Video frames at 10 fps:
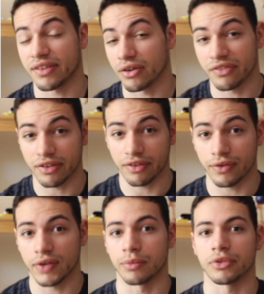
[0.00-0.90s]
that are
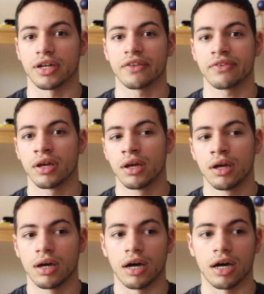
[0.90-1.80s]
65 and plus,
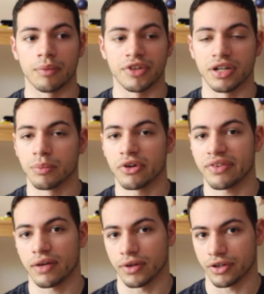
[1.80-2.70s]
the numbers
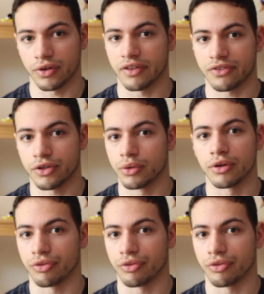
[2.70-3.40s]
have increased 2 or